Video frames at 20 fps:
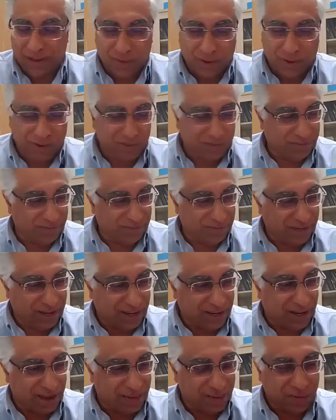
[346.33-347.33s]
one of
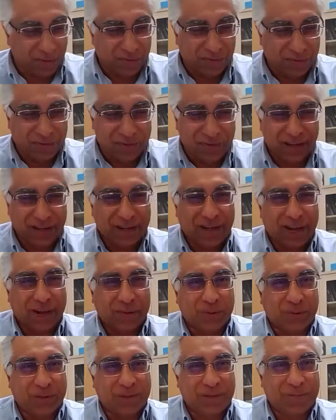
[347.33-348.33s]
a number of Indian
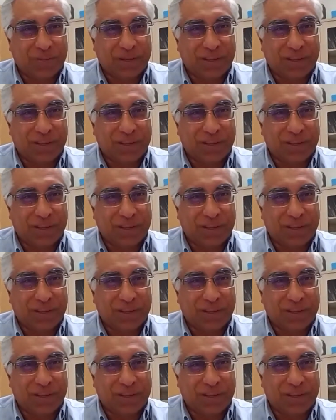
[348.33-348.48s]
languages.